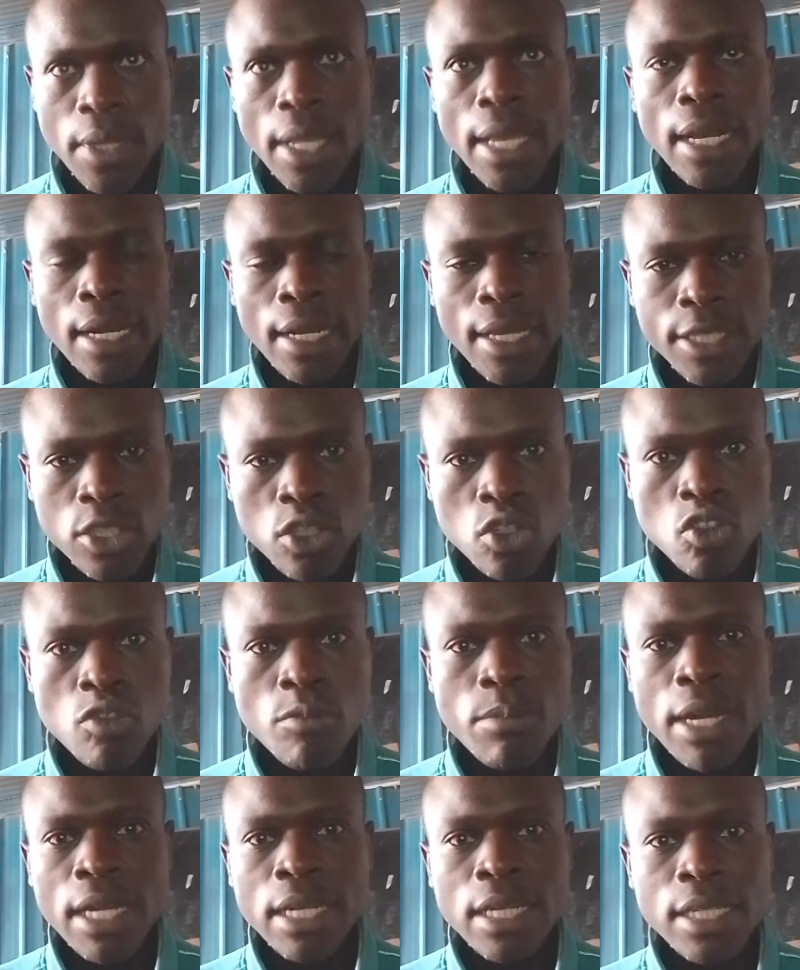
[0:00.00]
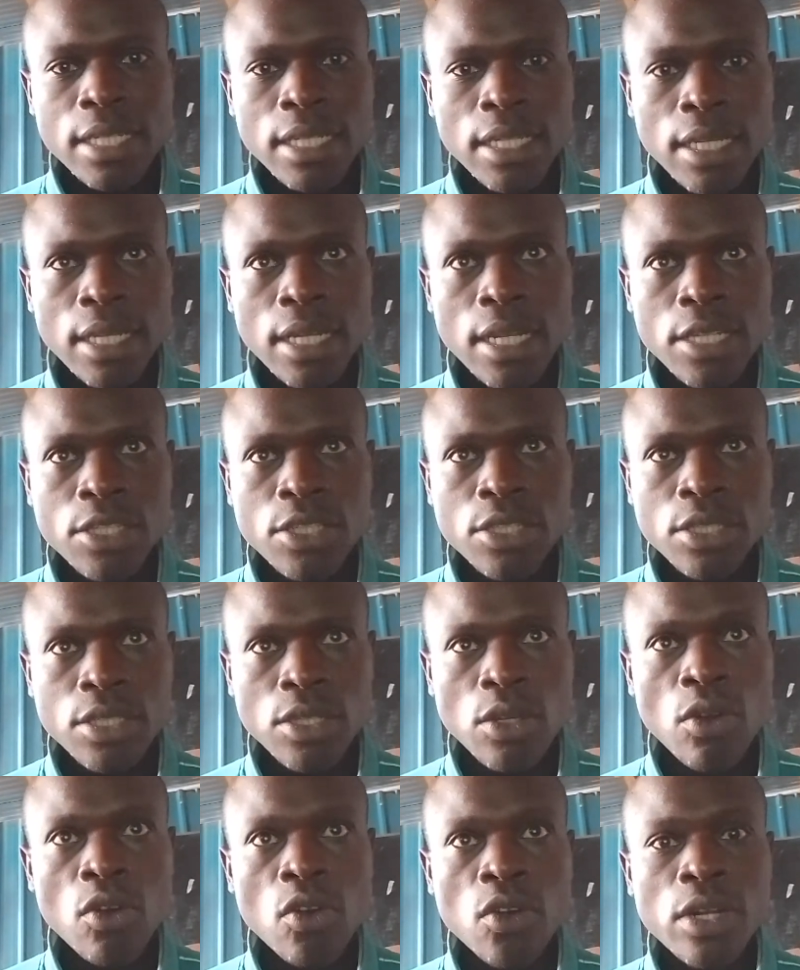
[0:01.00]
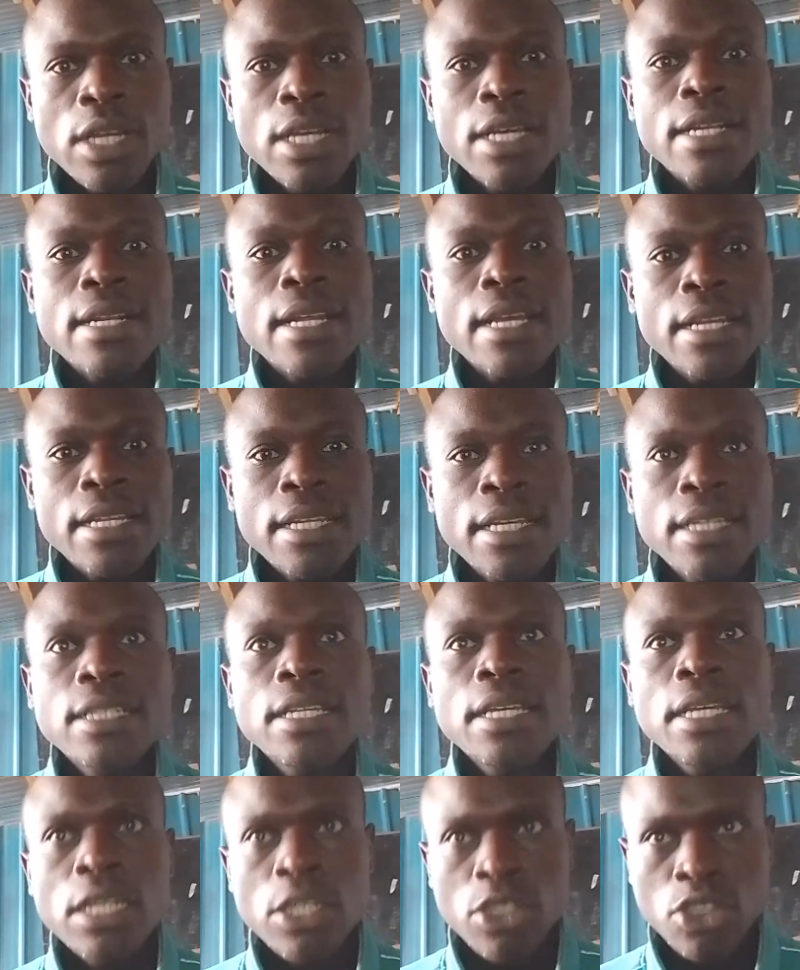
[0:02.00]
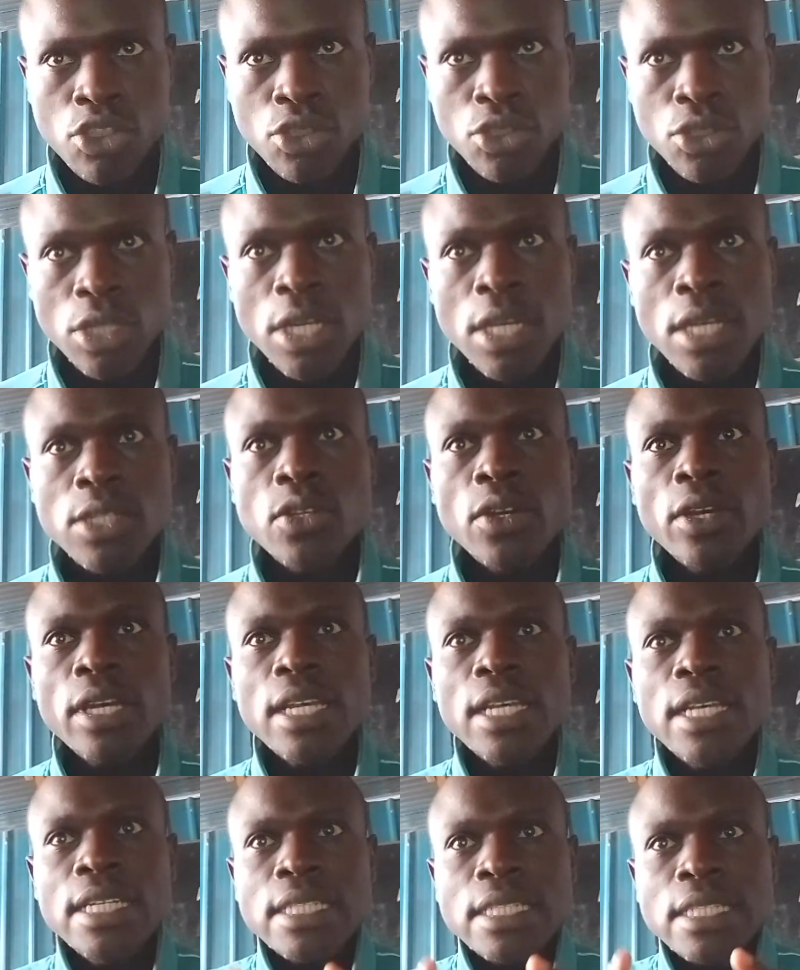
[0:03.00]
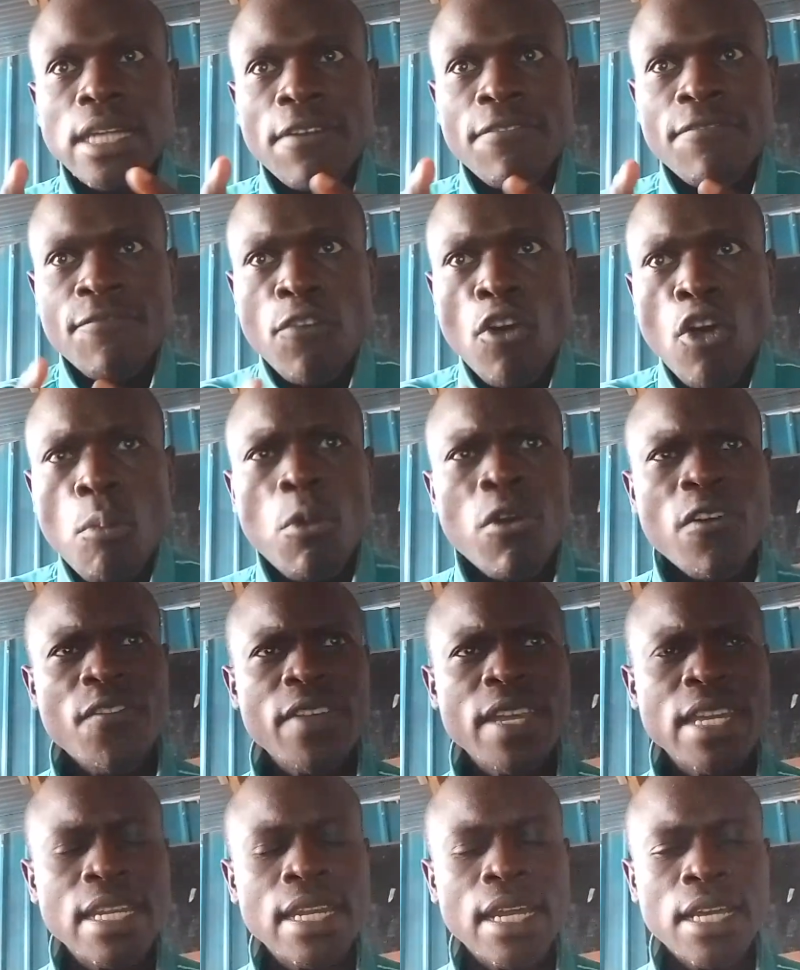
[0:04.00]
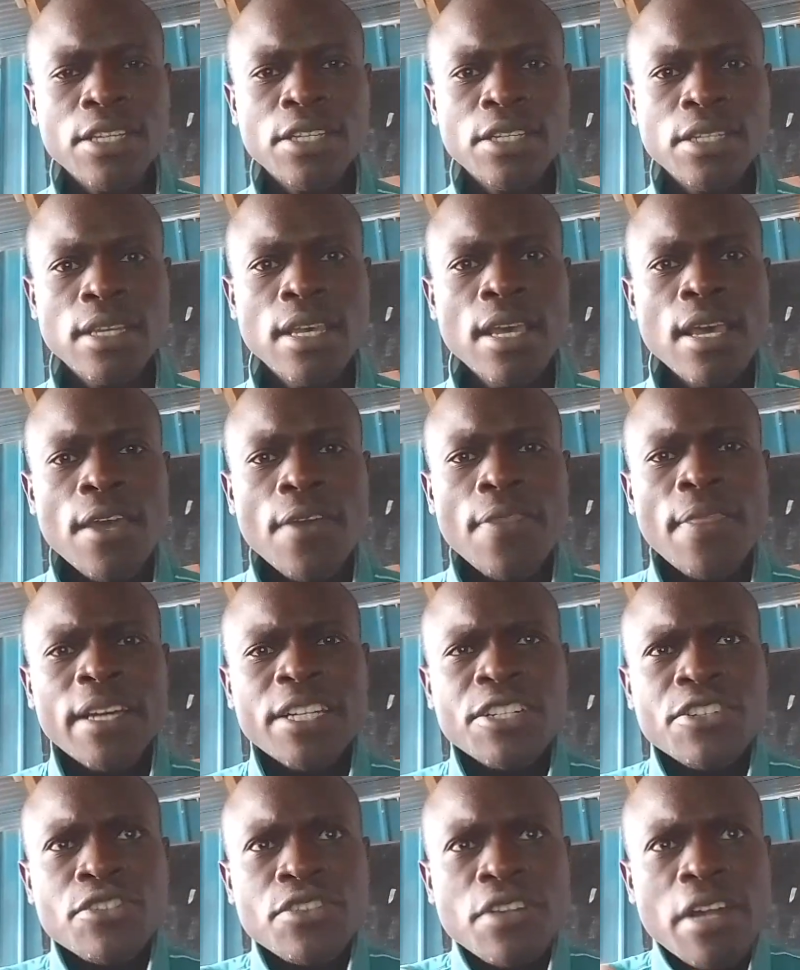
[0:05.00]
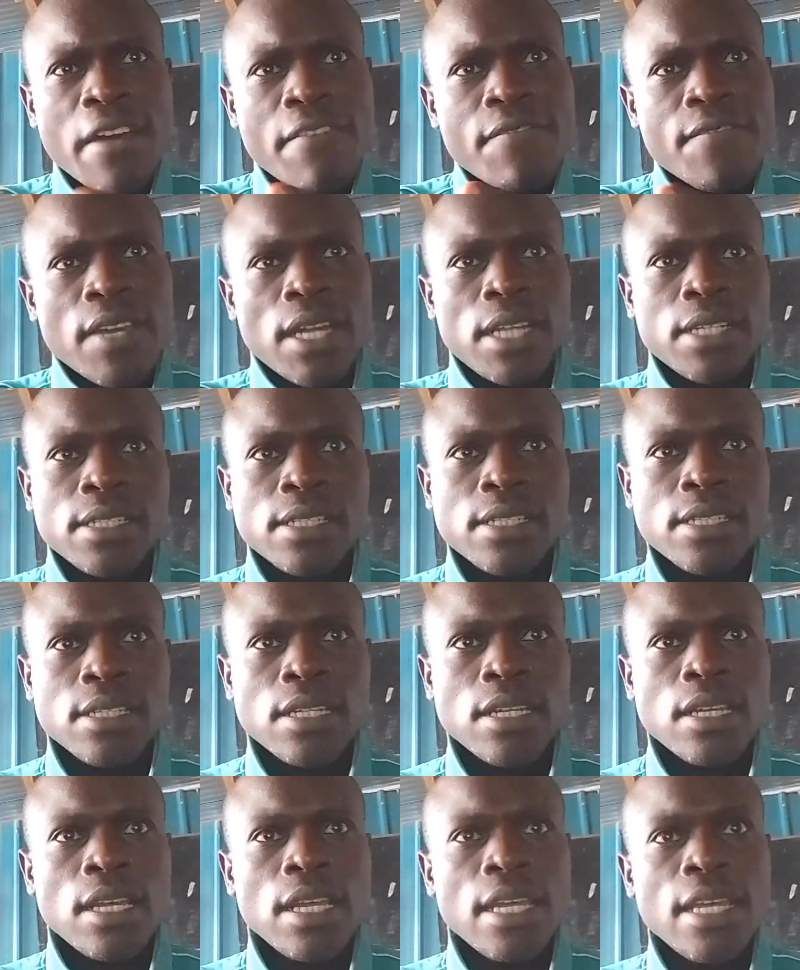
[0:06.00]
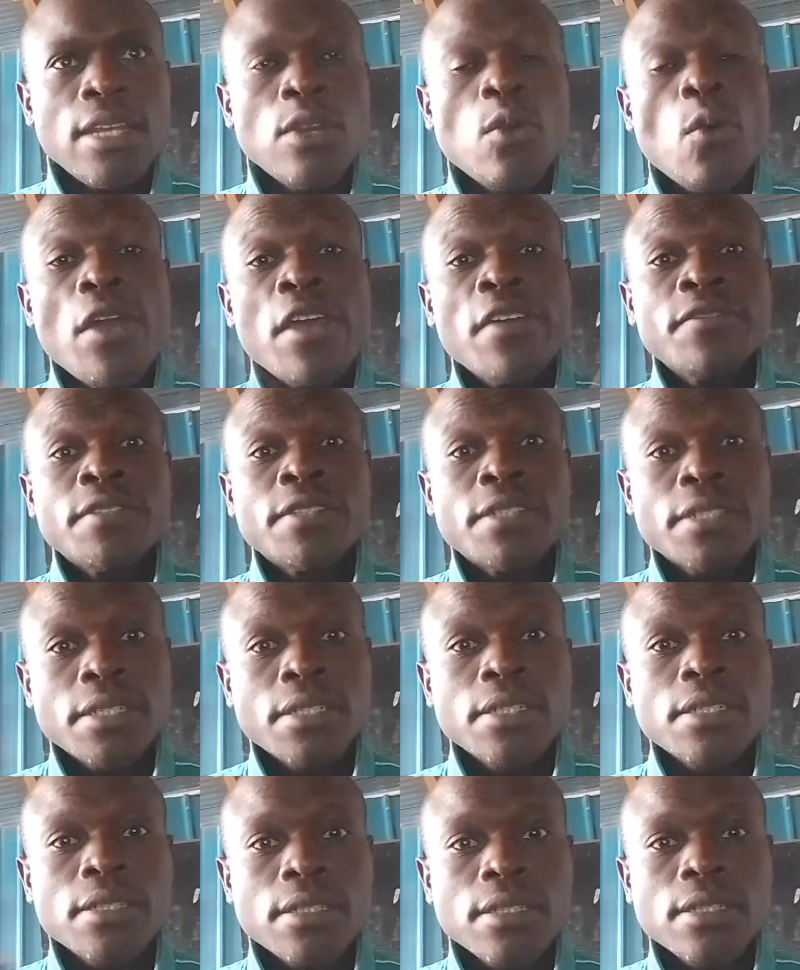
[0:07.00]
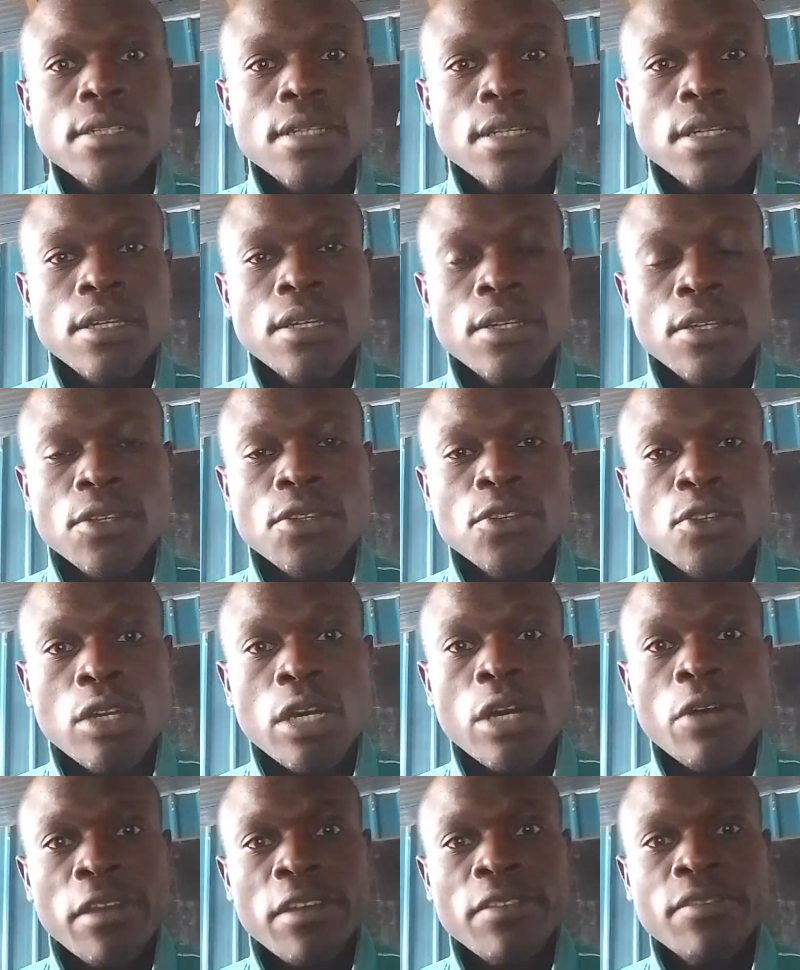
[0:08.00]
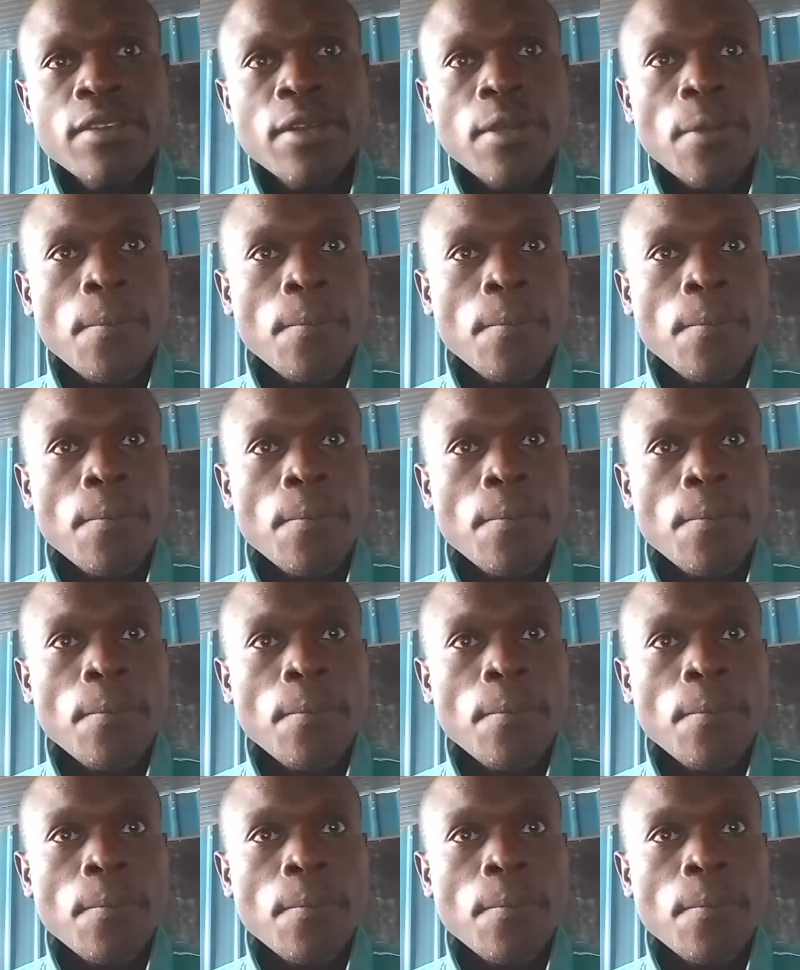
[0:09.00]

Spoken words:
Electromagnetic energy or radiant energy. So it's a form of energy that travels in waves. You know a wave?